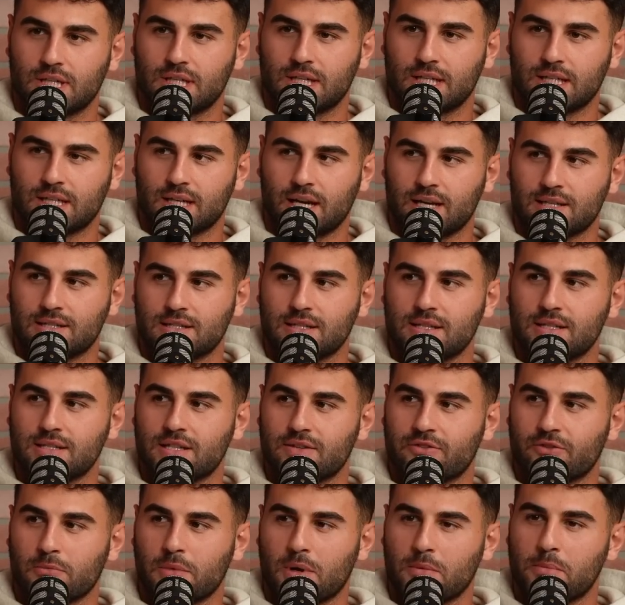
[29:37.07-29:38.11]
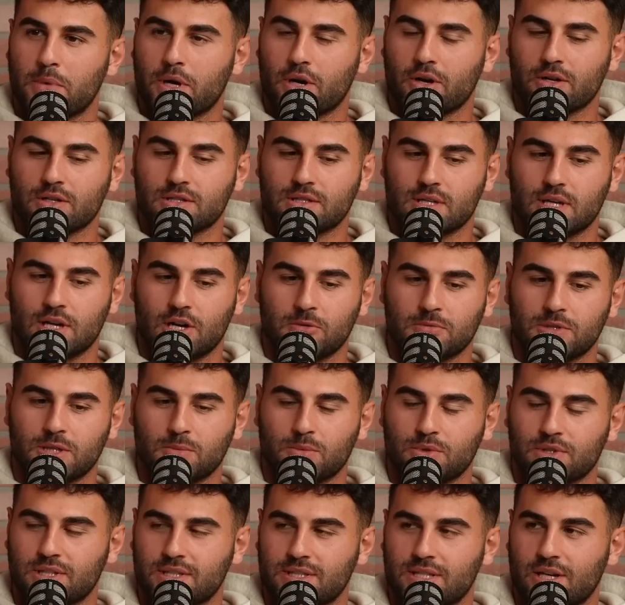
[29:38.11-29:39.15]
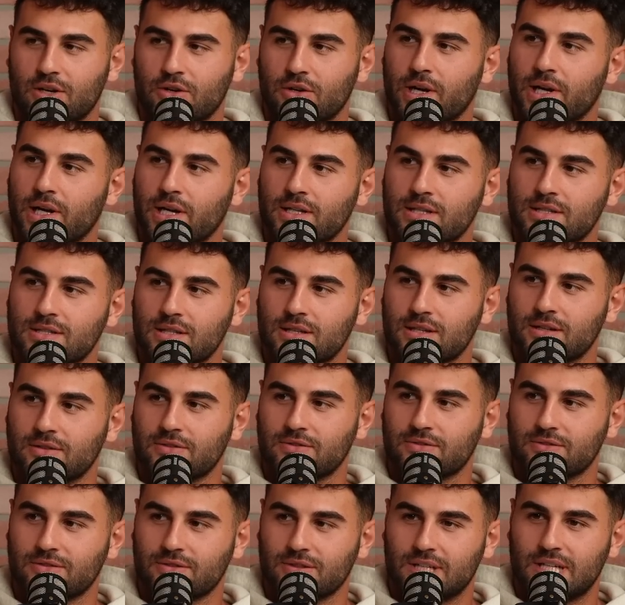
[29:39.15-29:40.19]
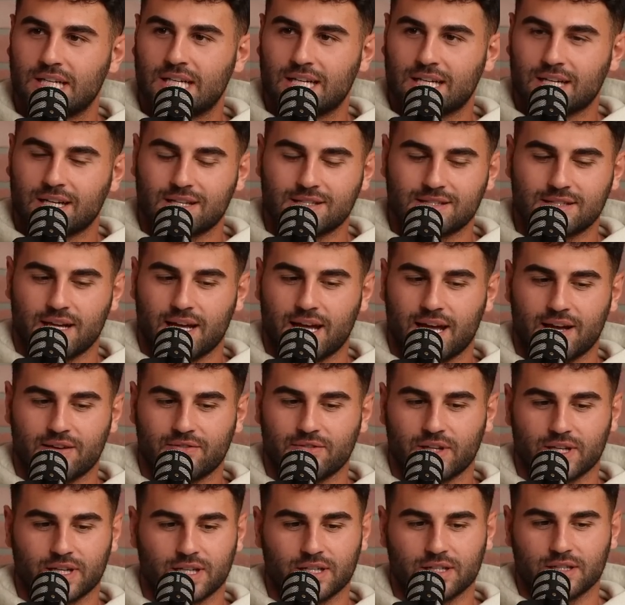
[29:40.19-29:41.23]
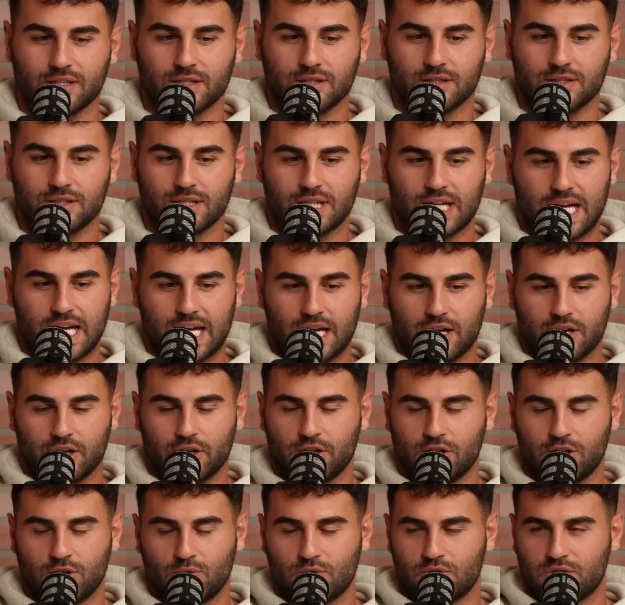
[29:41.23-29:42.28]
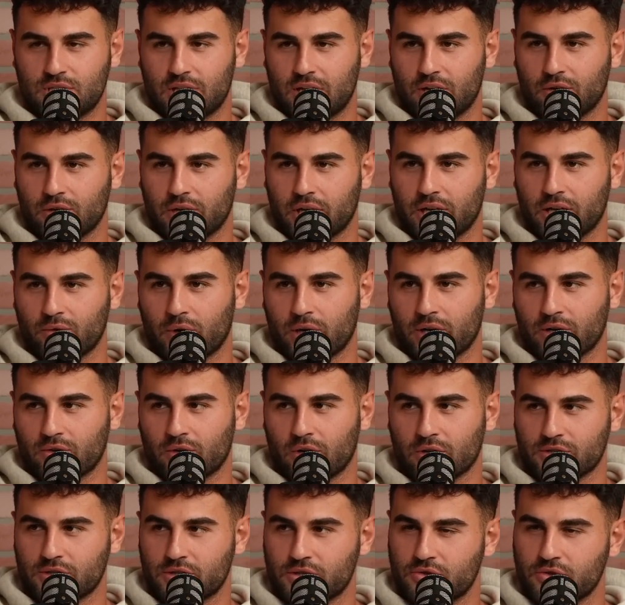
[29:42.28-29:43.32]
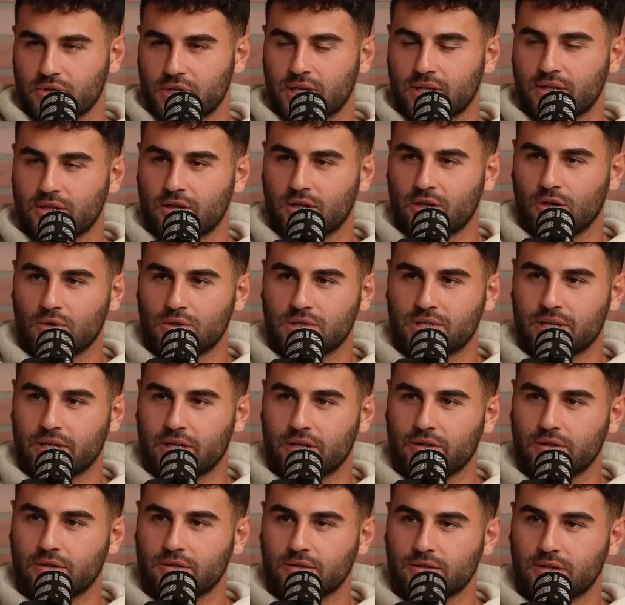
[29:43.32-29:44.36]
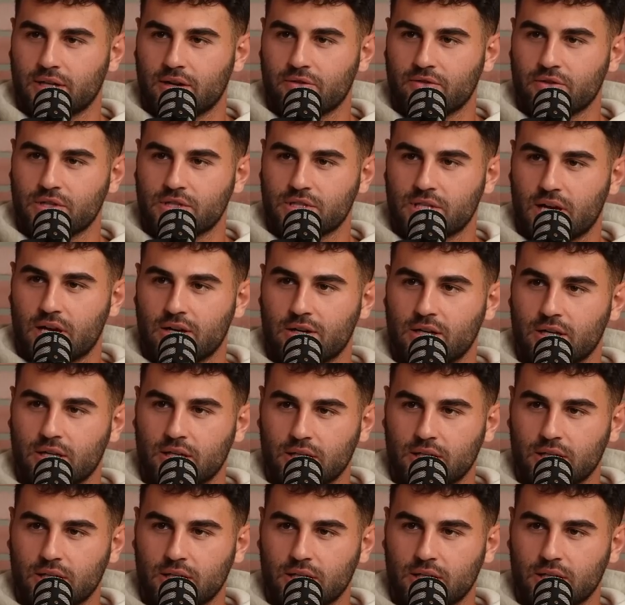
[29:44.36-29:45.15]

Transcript: nice and easy for my parents to help them with the tailgate and stuff because they have like a a huge tailgate right across the street at the hotel every Saturday.